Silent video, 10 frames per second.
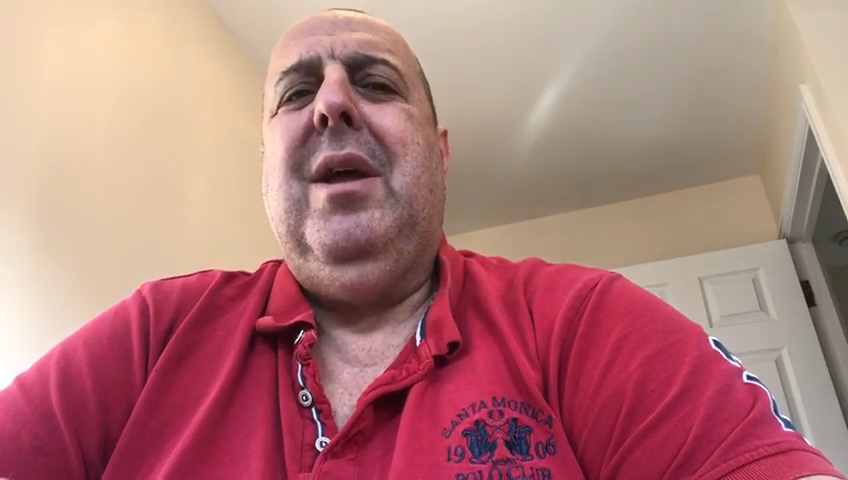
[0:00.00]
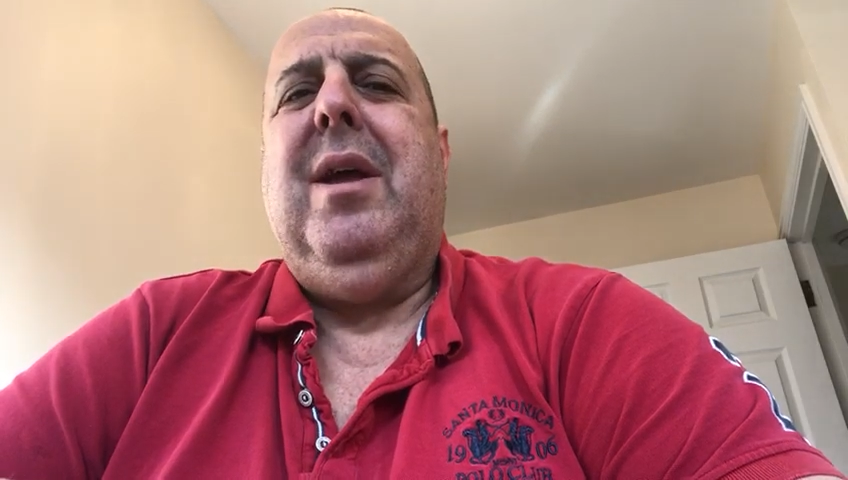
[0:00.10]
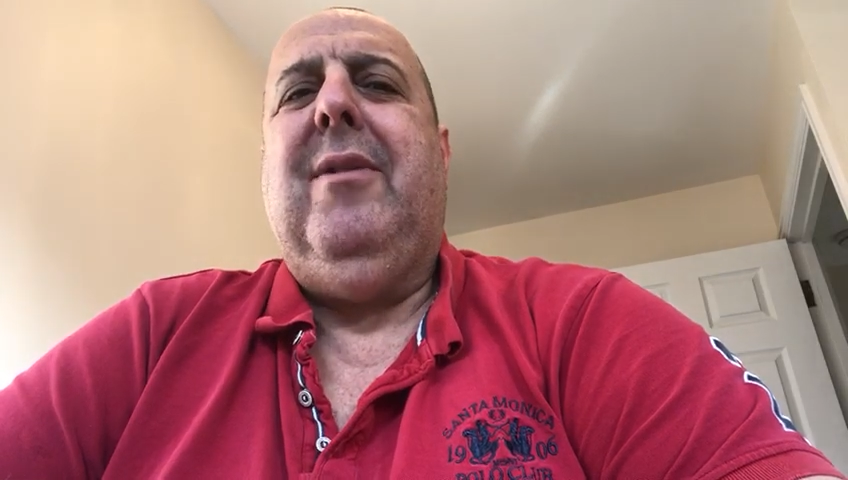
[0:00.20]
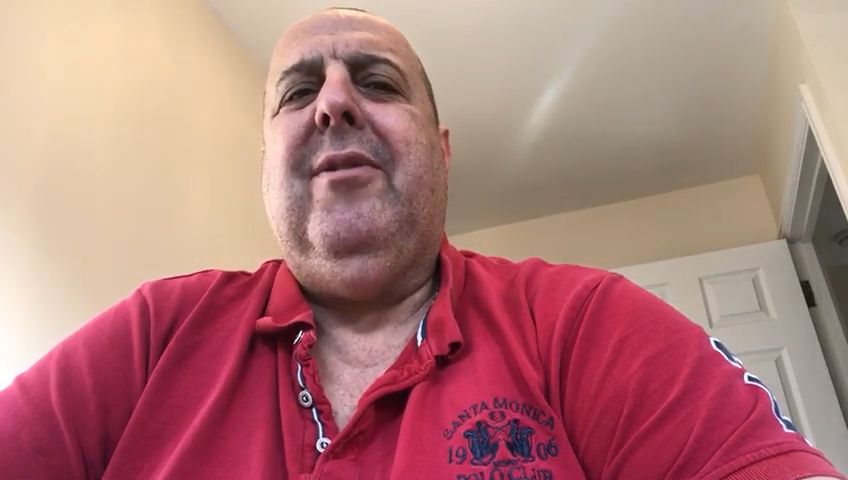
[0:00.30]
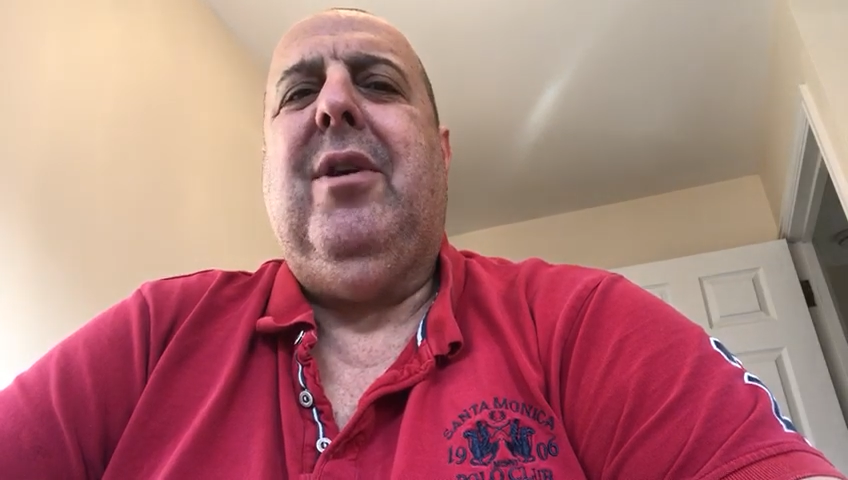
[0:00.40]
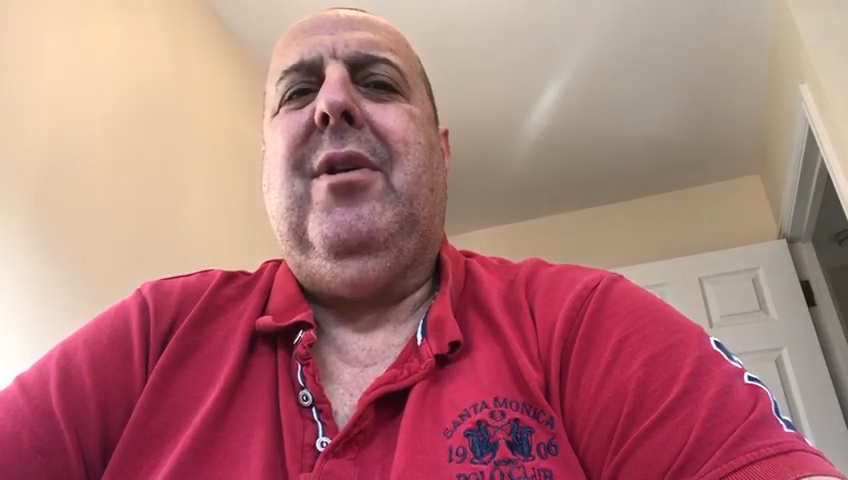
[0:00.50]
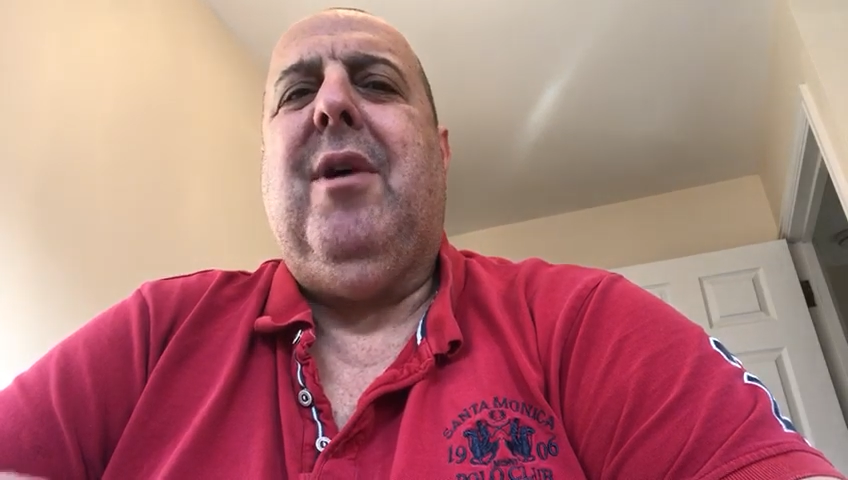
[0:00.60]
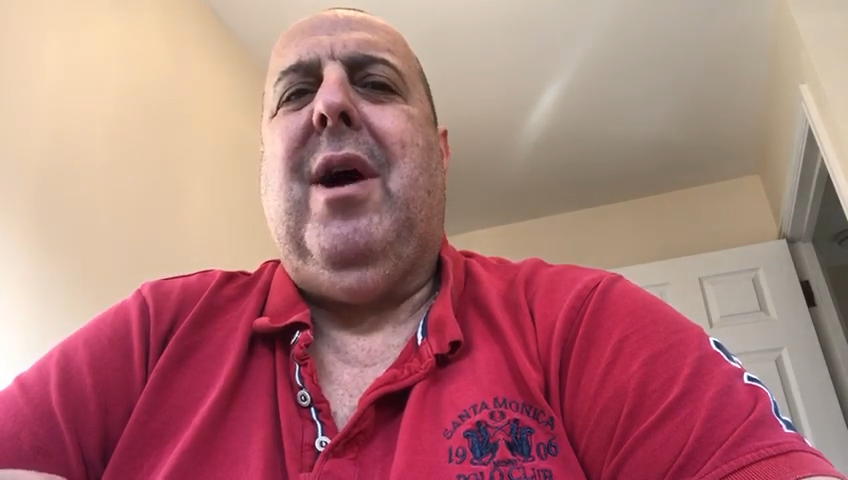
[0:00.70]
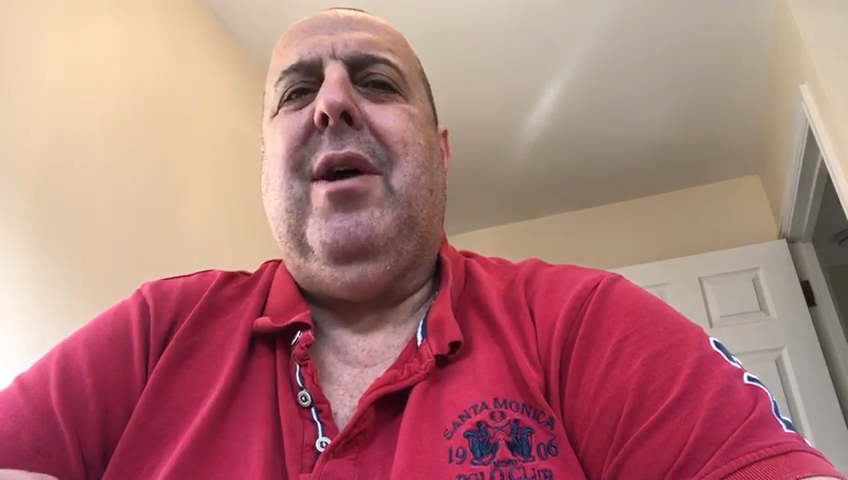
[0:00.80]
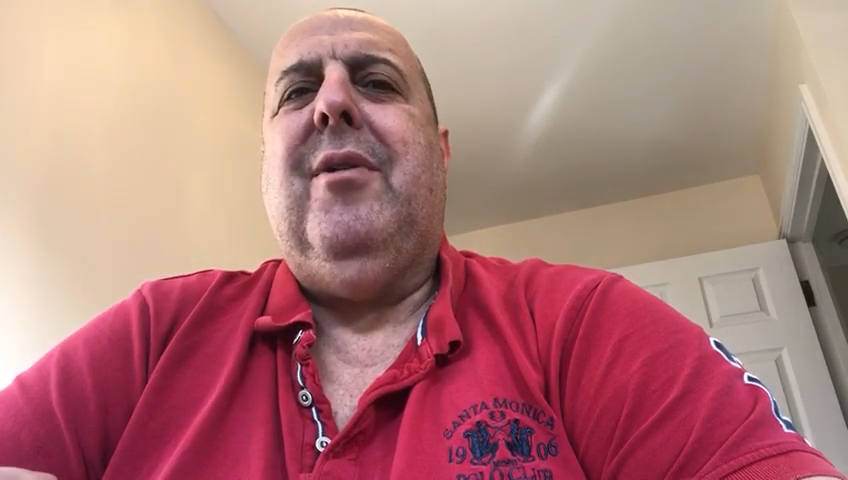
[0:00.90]
is
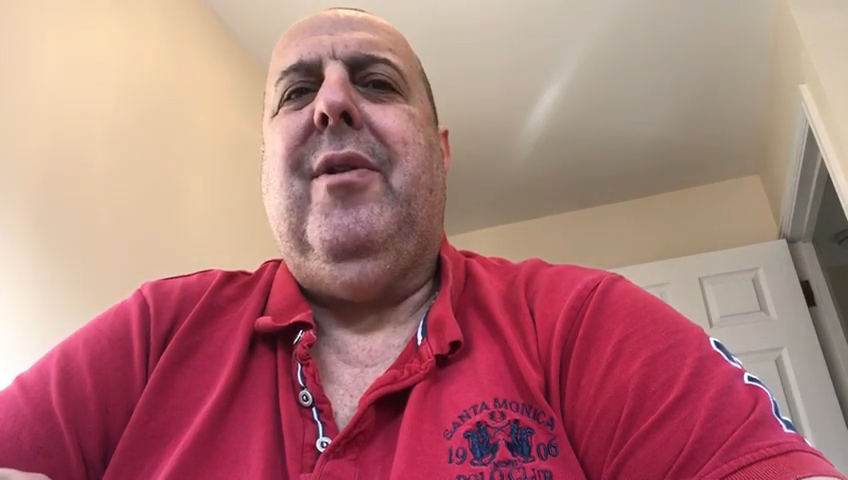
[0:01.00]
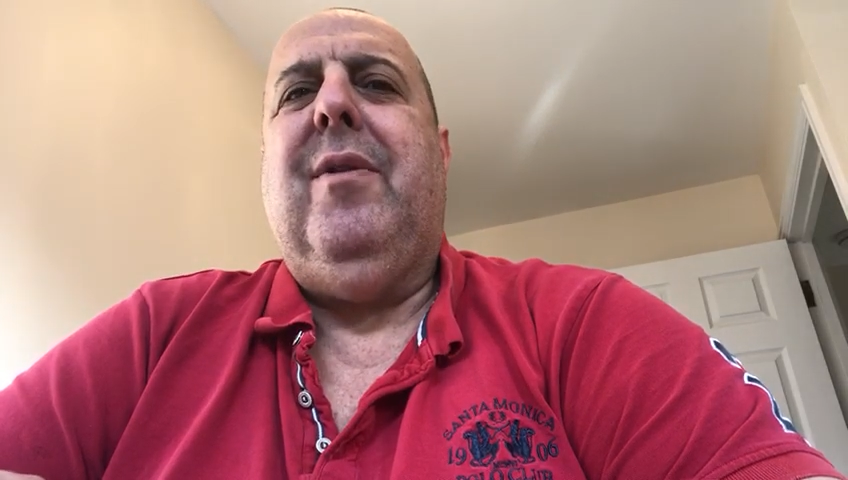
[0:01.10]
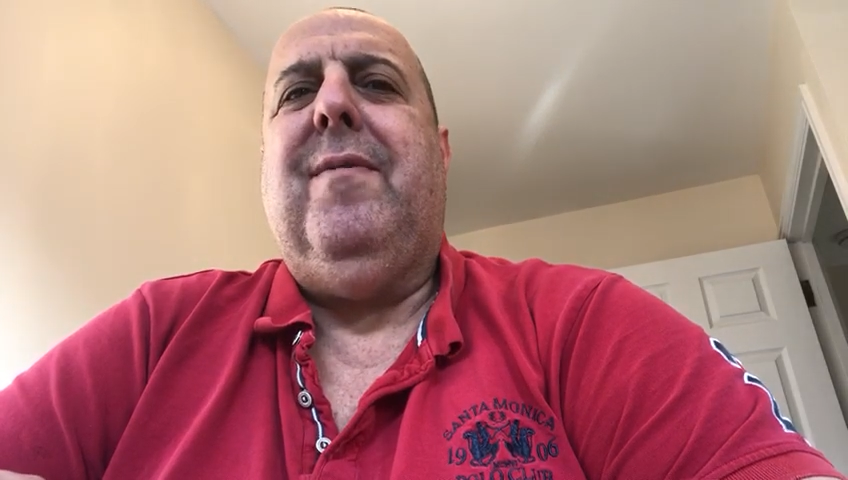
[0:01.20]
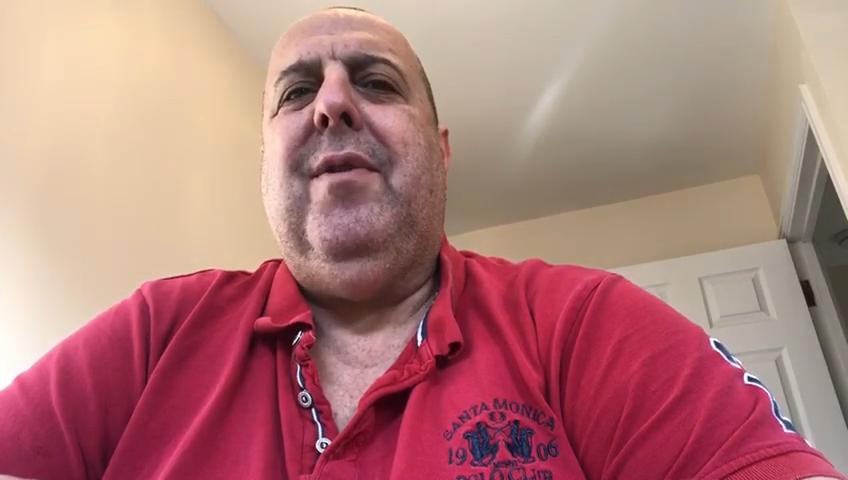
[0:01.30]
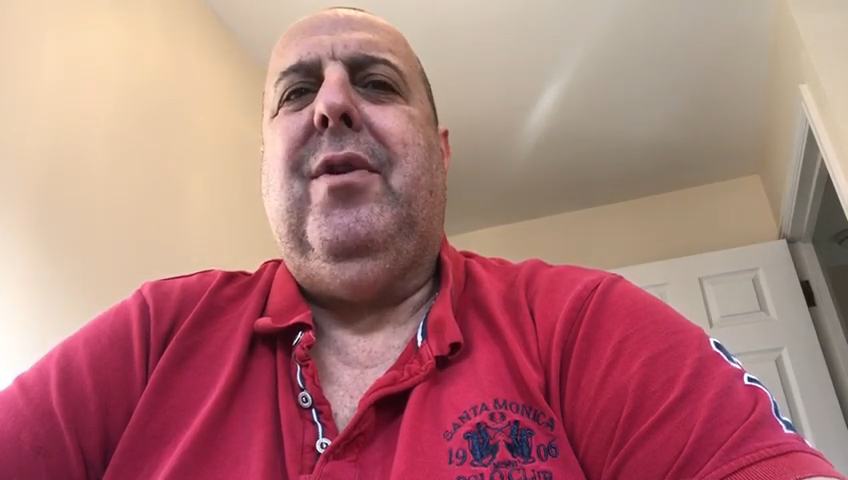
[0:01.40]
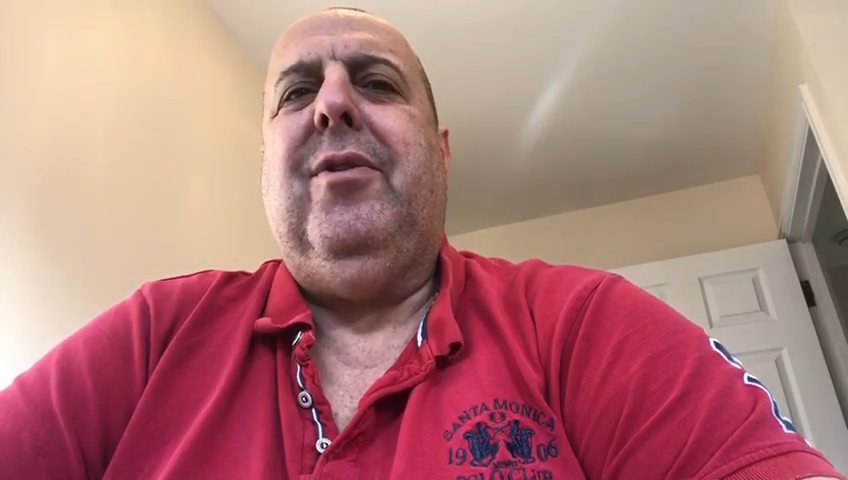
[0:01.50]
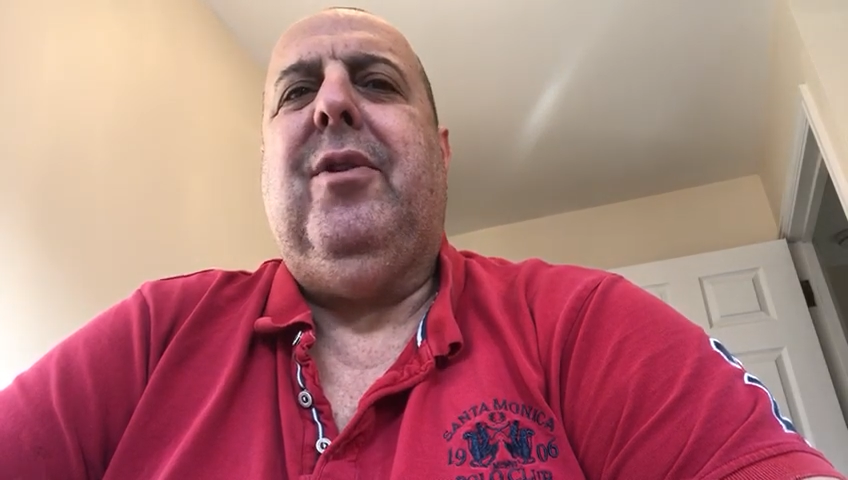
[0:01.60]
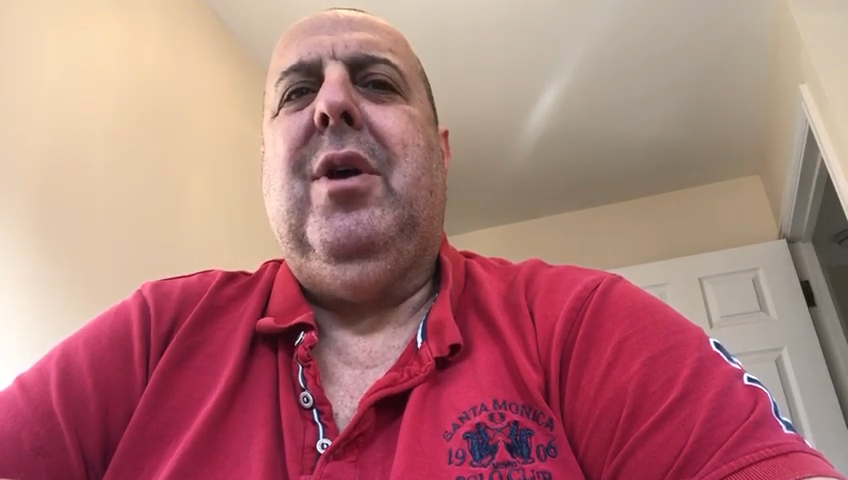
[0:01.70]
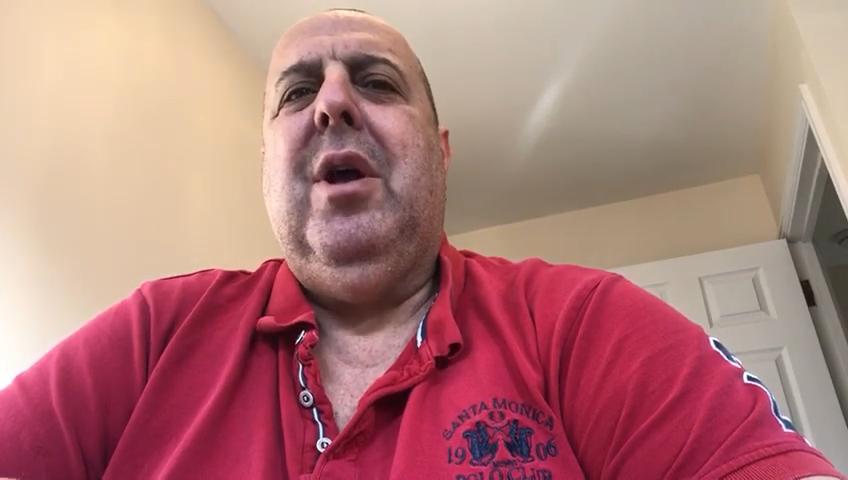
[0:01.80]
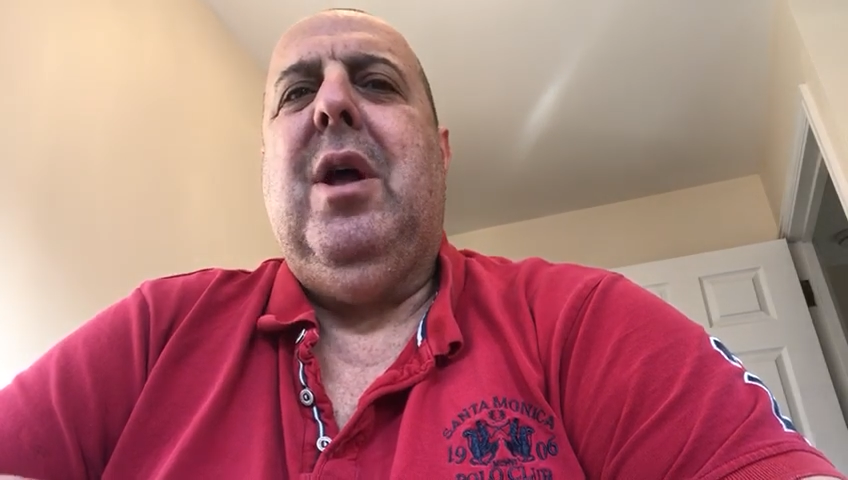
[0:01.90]
Kreiker in the first.